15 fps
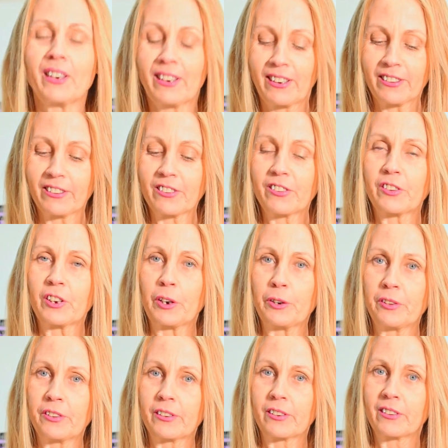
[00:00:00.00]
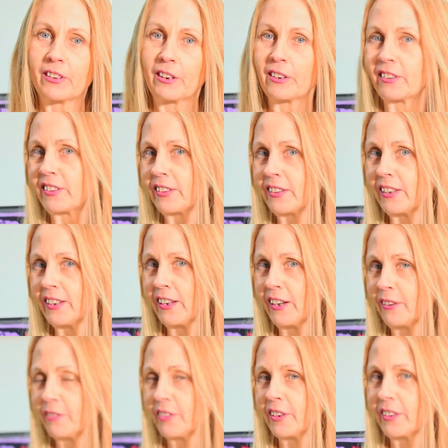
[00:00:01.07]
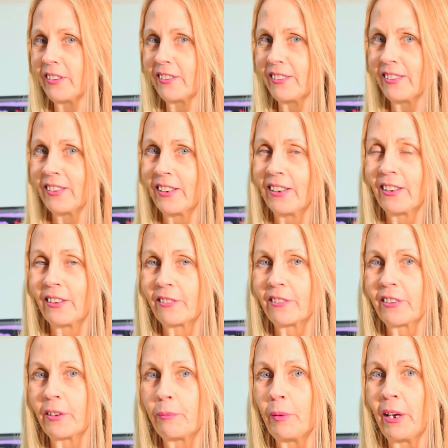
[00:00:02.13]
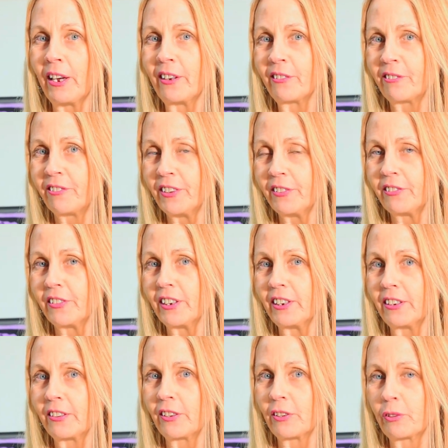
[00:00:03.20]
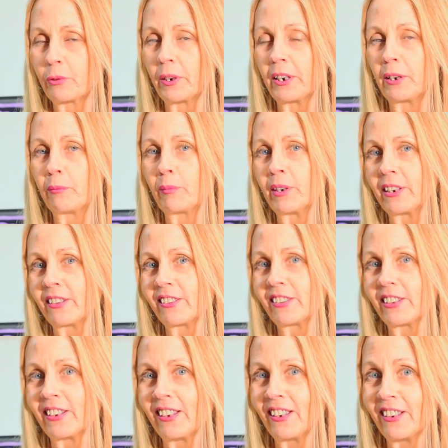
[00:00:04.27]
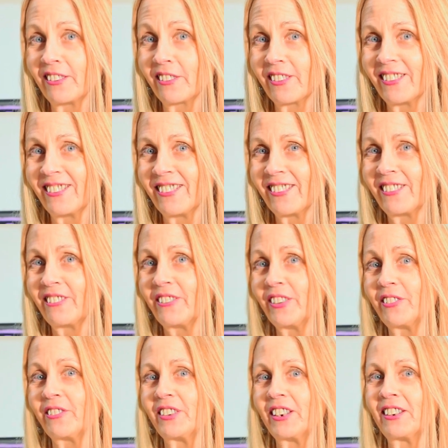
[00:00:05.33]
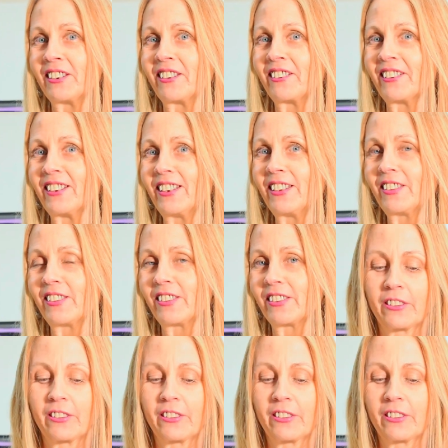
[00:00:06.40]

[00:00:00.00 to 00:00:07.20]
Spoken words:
Yeah, I just toasted those in the oven for about 15 to 20 minutes at 150 degrees.